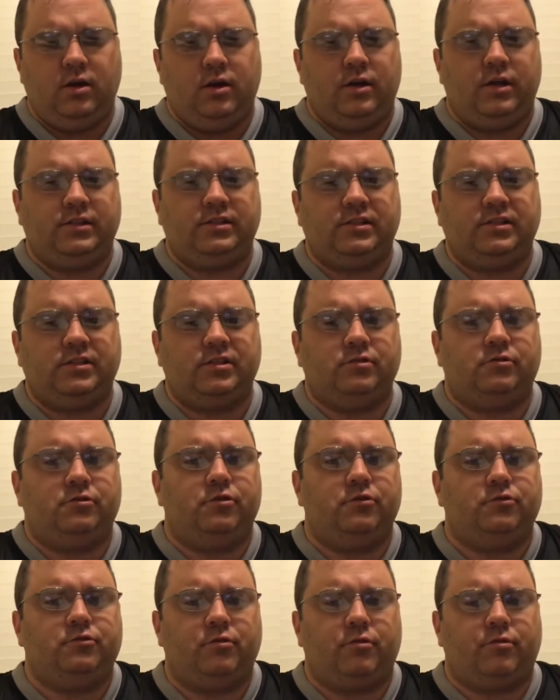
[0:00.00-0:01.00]
This is in
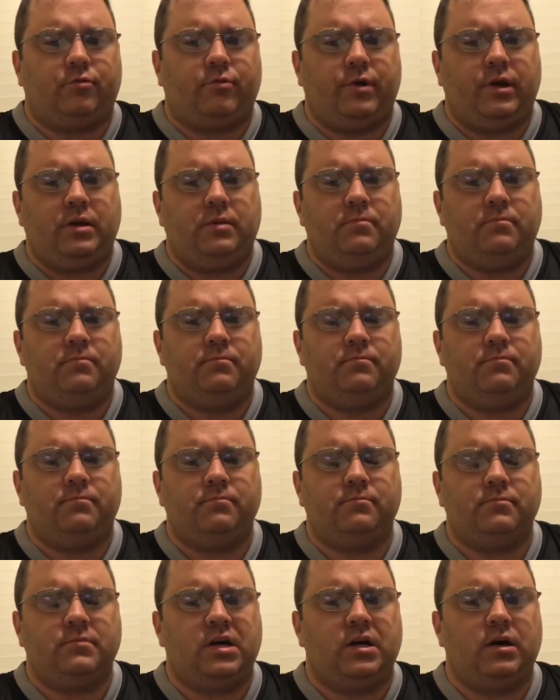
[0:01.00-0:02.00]
223.
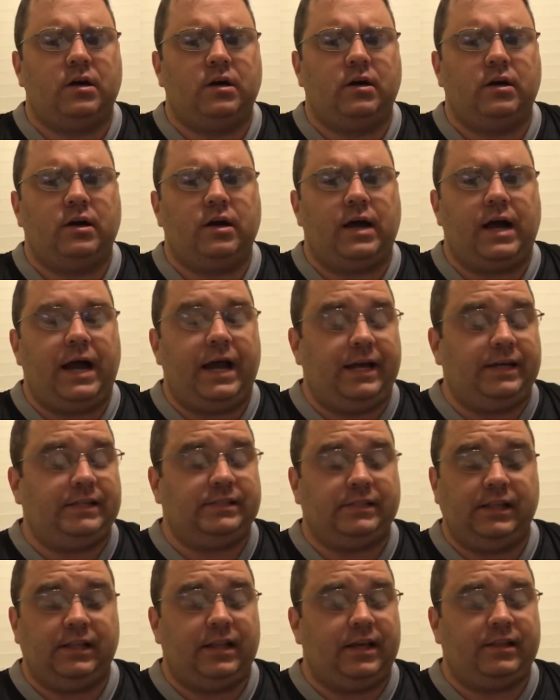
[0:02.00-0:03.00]
I
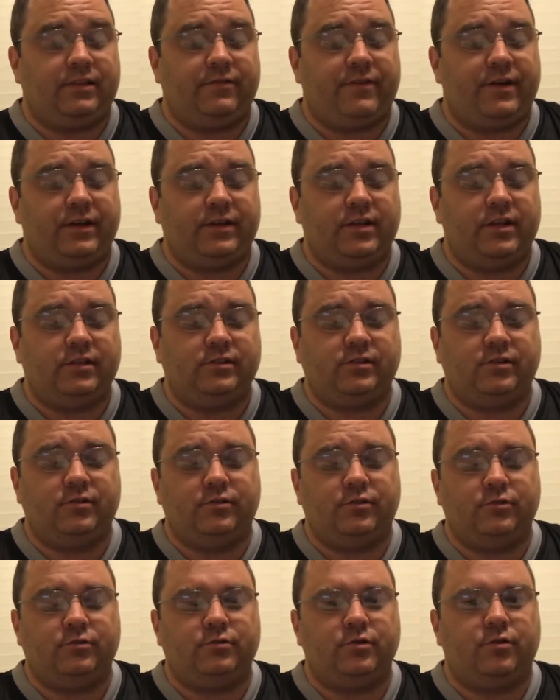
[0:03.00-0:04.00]
actually like the fact that it's in
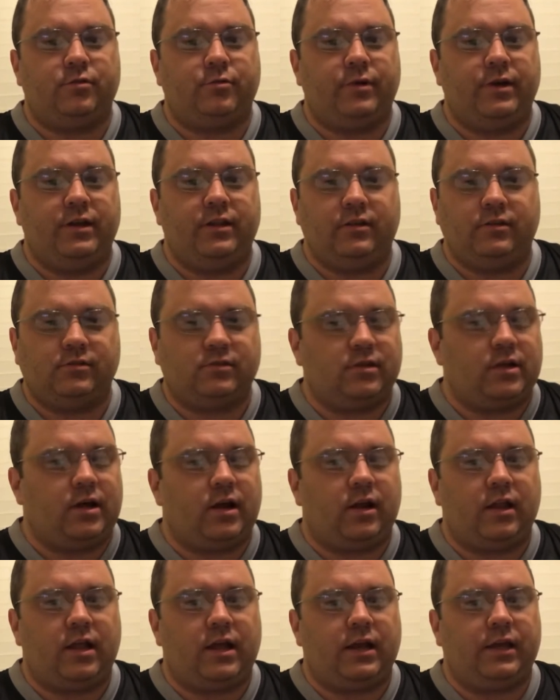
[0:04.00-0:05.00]
223. There's not
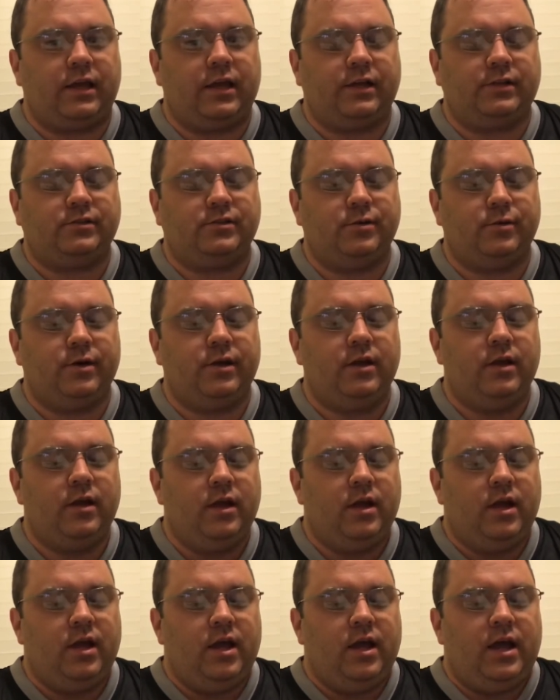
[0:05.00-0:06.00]
a lot of kick to it.
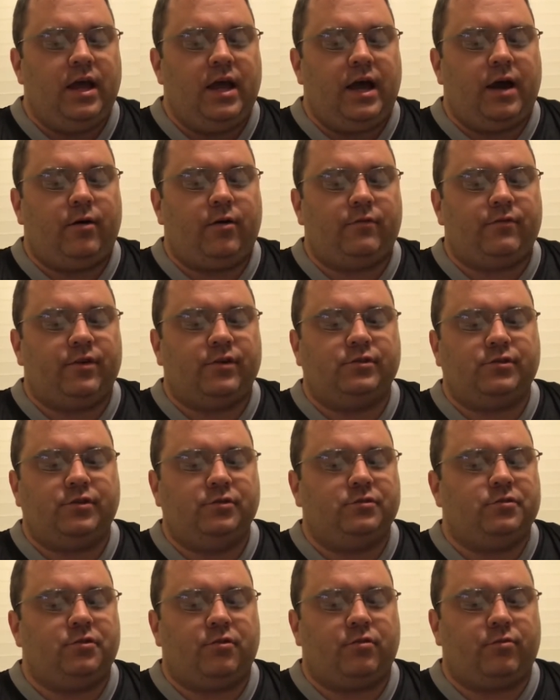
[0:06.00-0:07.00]
However, a
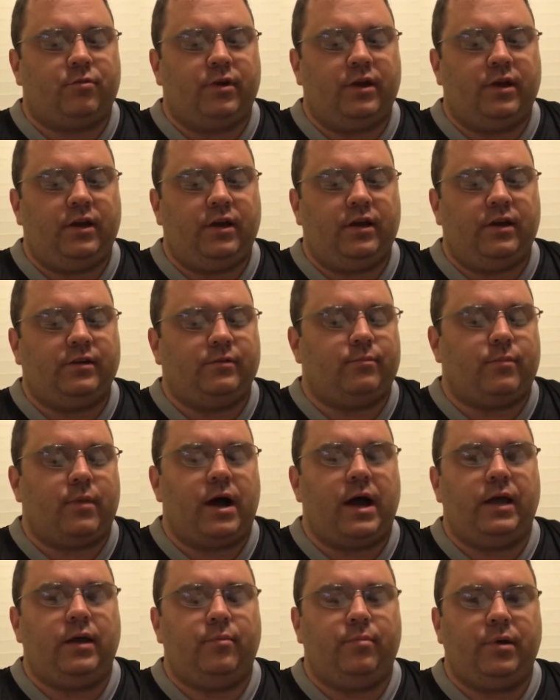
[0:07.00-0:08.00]
223, in
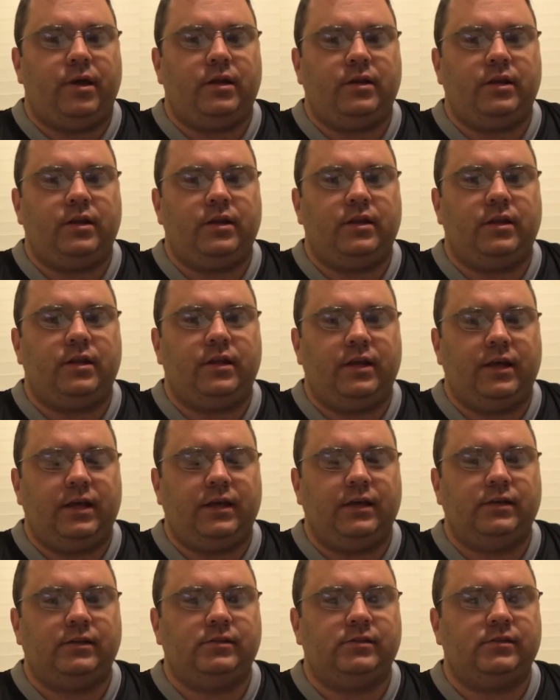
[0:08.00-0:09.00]
my opinion,
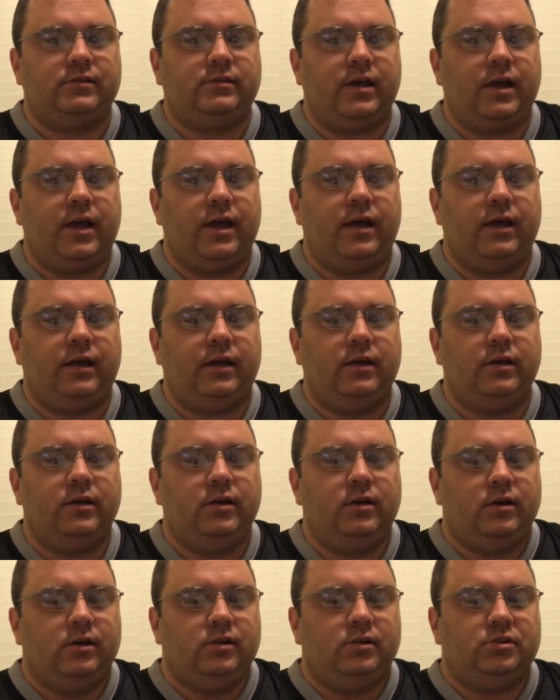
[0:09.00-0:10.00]
is a
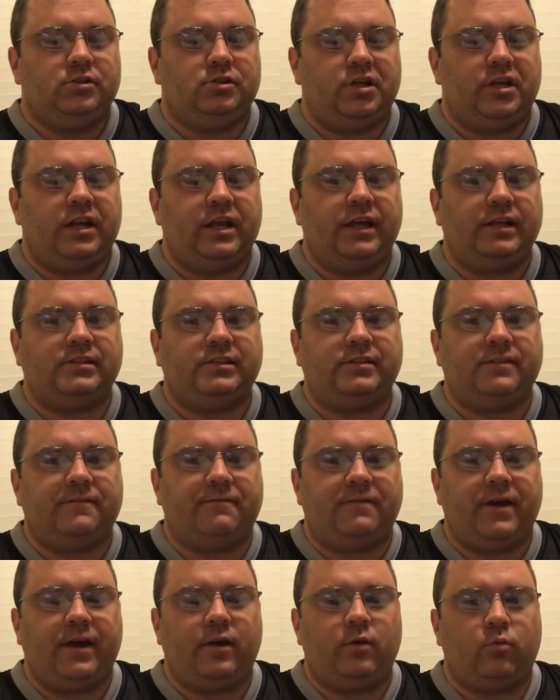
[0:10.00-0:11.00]
shit hits the
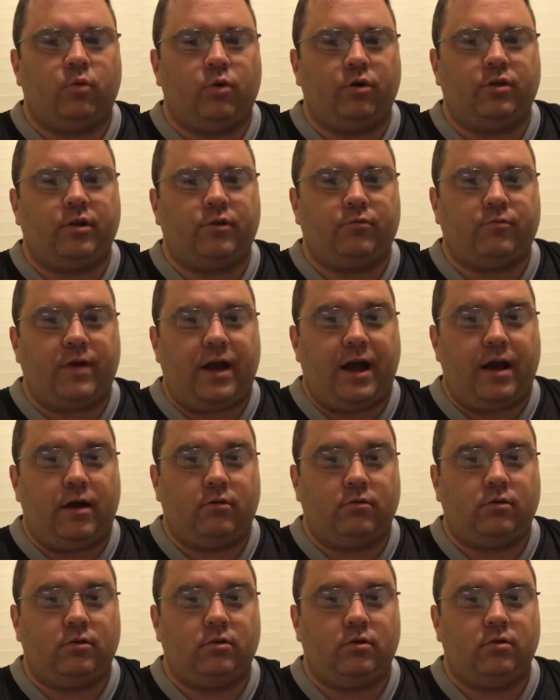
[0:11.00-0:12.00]
fan worthy
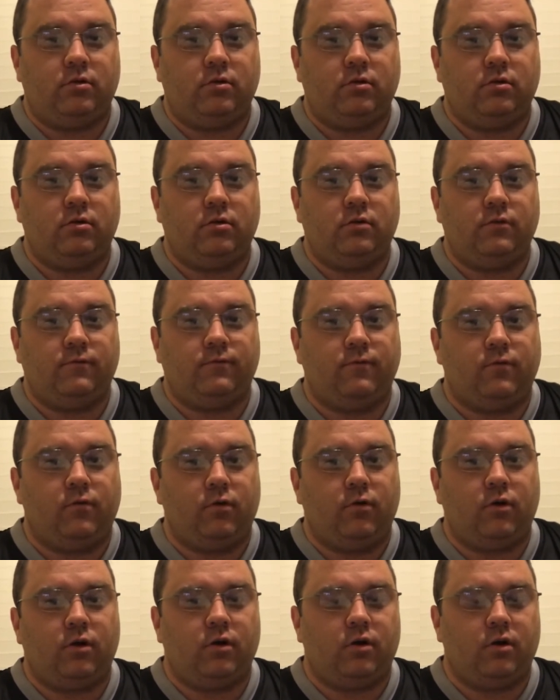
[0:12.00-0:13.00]
round
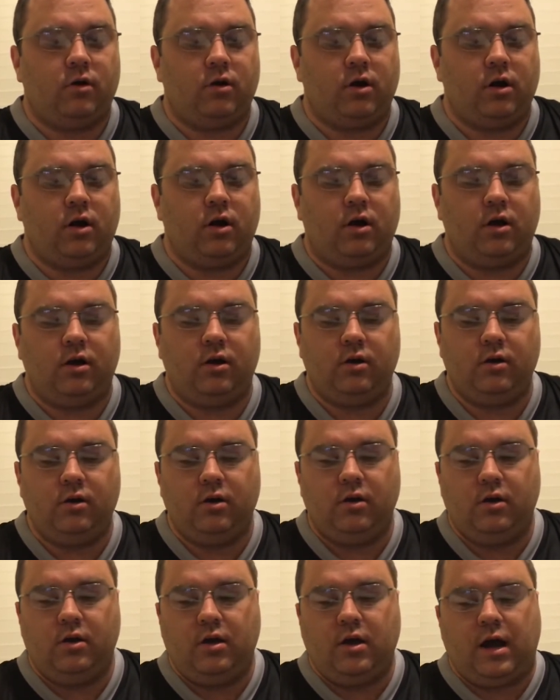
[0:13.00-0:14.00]
for a
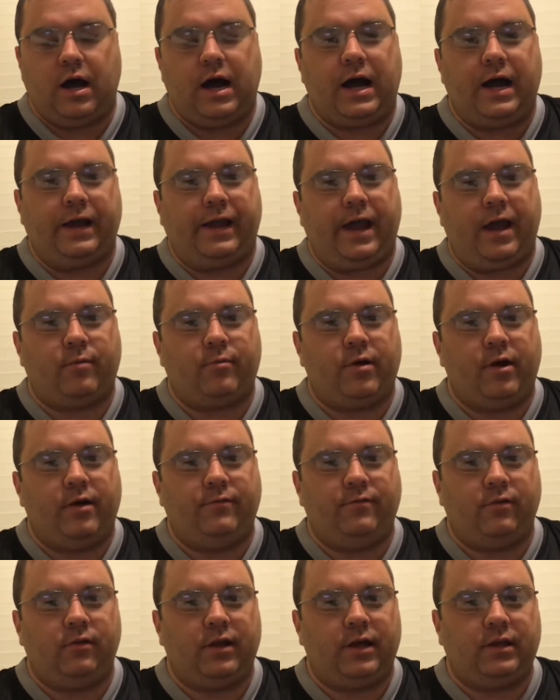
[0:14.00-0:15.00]
high cap
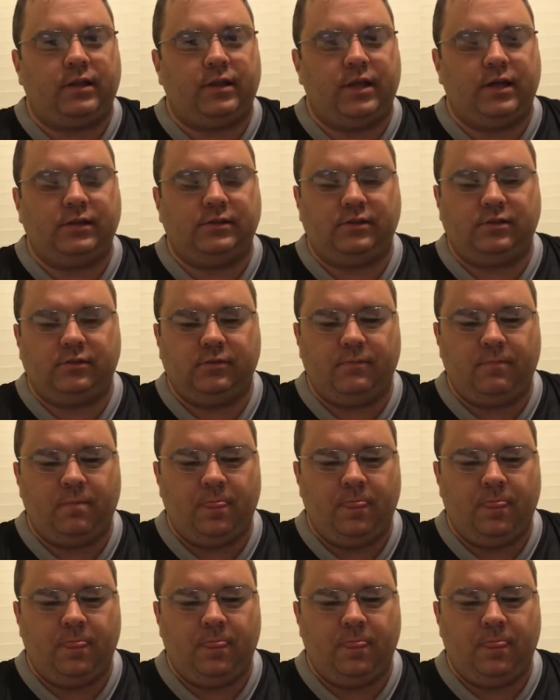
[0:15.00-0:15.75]
rifle like this.